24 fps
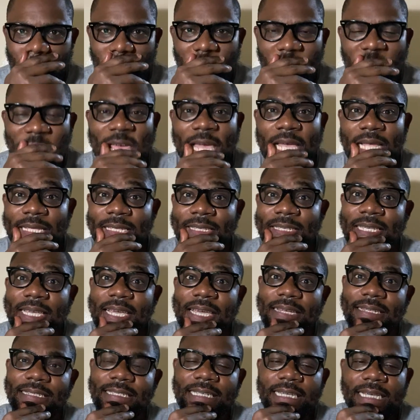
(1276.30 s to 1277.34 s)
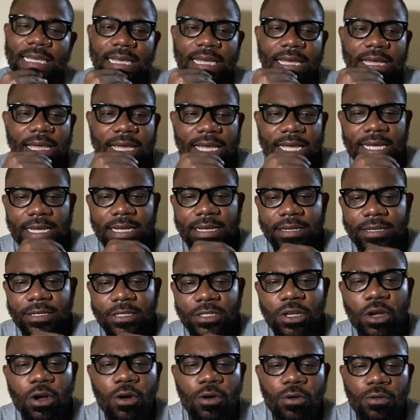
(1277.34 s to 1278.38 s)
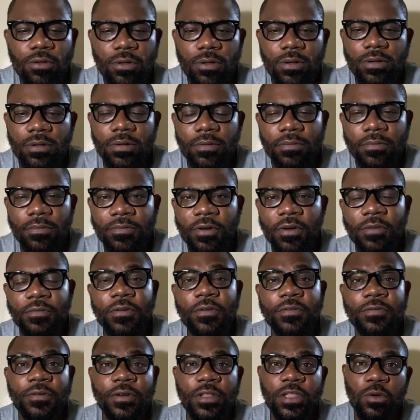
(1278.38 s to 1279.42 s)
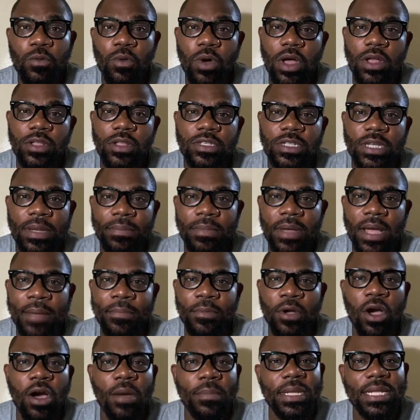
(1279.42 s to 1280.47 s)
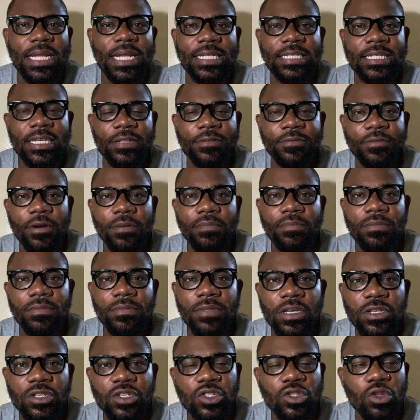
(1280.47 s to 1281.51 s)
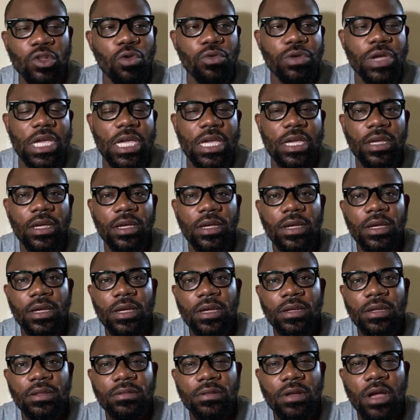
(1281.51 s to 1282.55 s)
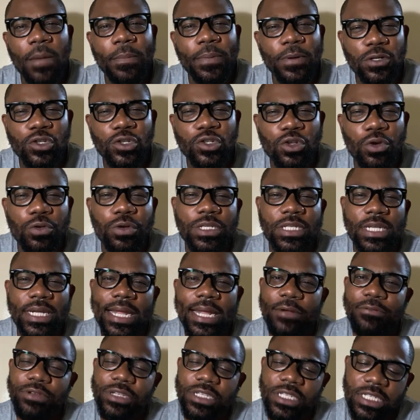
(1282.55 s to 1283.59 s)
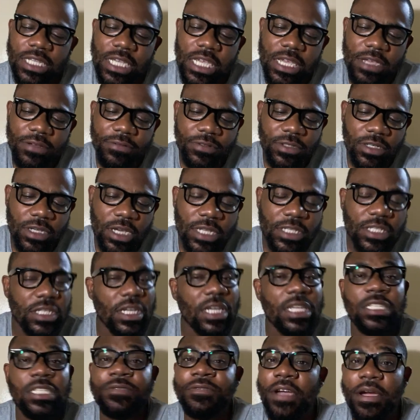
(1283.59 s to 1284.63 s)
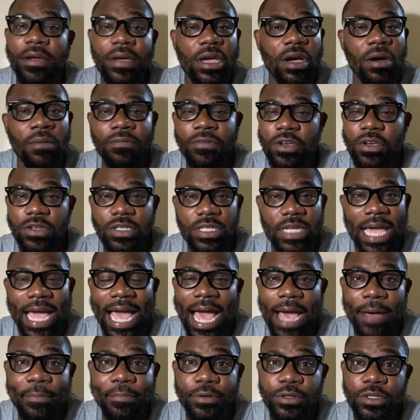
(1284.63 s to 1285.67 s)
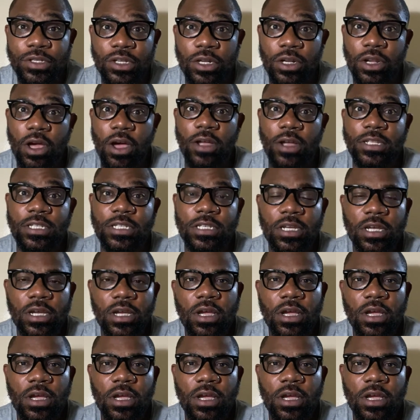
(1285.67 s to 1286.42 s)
They can see it. So for the ones, I'm coming at it from the story, couple of stories that I received. It's very obvious it happens a lot.